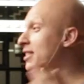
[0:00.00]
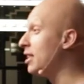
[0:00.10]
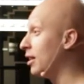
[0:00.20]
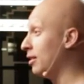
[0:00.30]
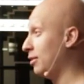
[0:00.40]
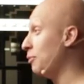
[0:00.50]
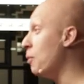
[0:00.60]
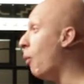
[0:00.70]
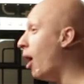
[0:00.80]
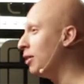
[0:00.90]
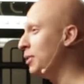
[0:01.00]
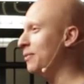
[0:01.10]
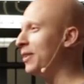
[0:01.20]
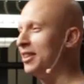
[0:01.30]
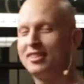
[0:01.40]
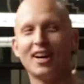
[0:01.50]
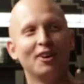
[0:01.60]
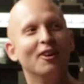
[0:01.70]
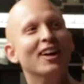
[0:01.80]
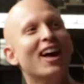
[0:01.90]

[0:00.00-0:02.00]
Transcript: to say that we won. We defended the title,